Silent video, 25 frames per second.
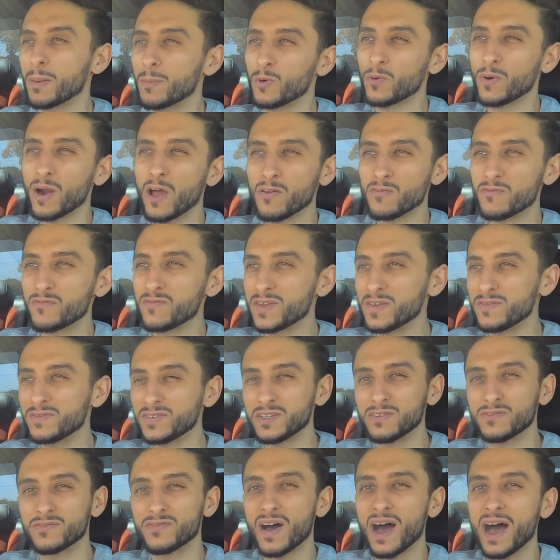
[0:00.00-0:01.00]
I'm around
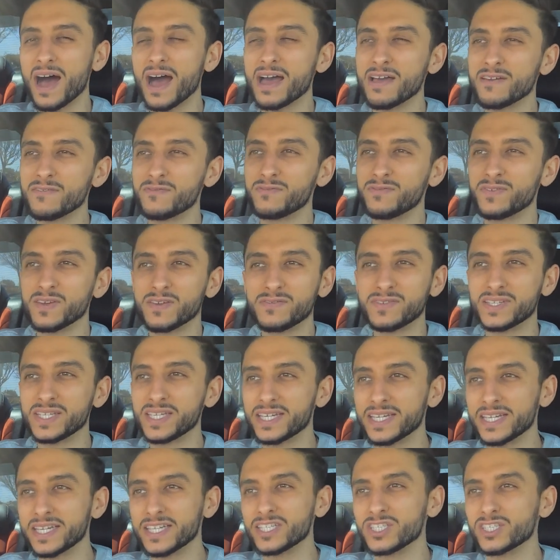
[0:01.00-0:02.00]
55,
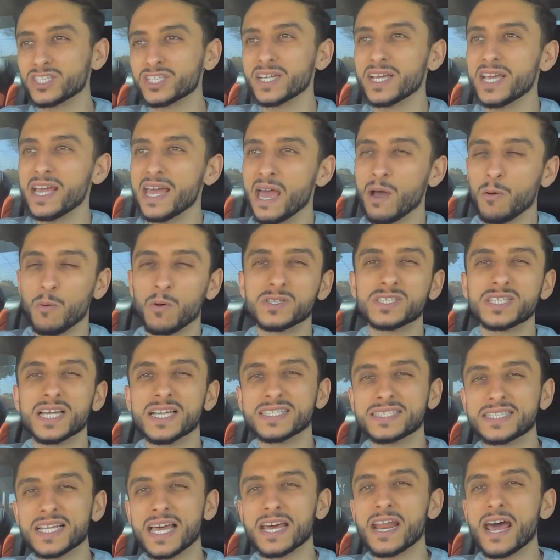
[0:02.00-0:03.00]
50-ish, and we'll
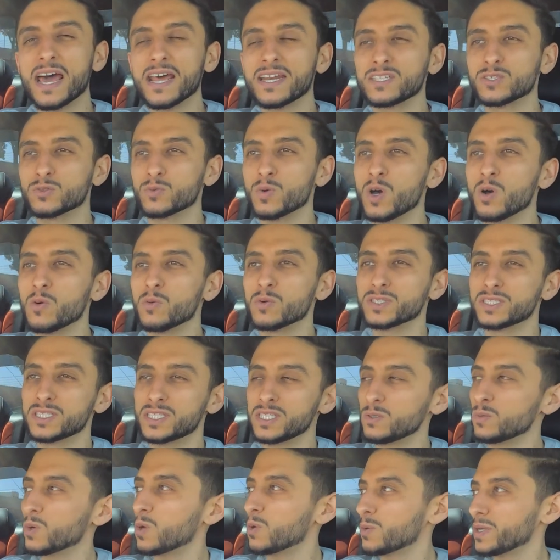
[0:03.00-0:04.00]
test that out as well. We'll
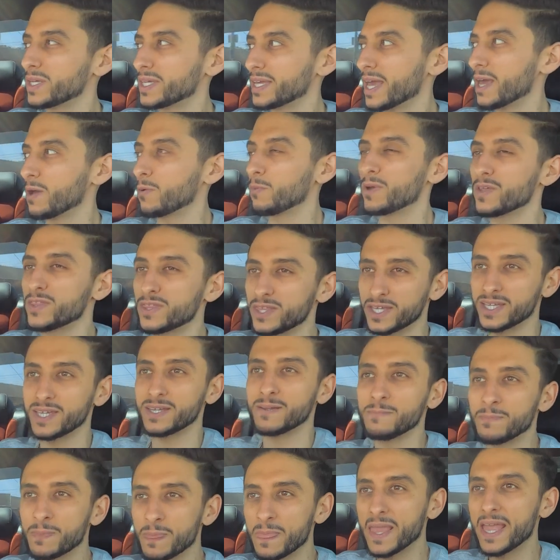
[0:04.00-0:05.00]
see what we get with it,
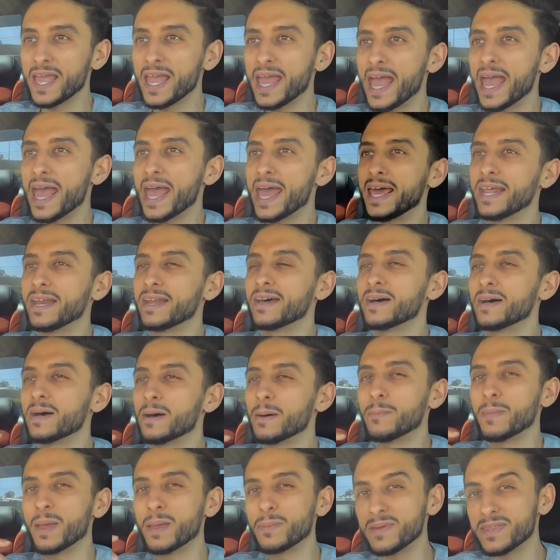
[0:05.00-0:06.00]

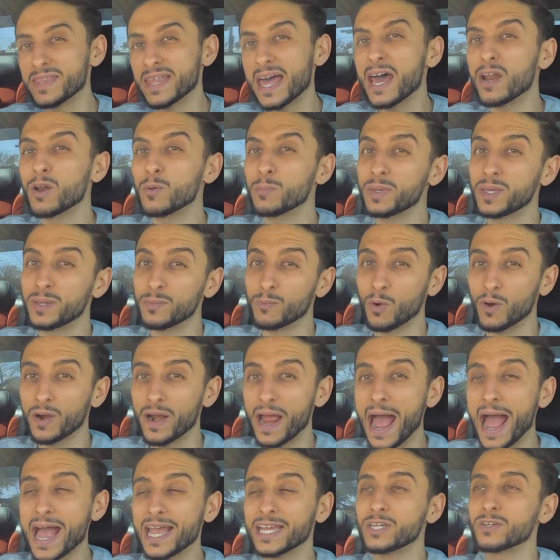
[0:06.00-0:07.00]
and maybe that'll be more
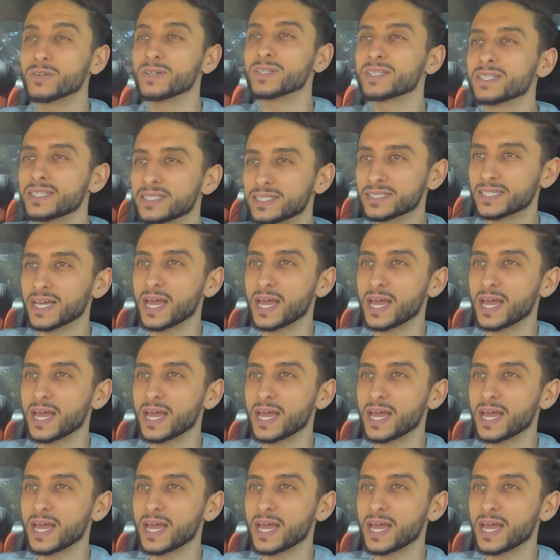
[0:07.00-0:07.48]
accurate this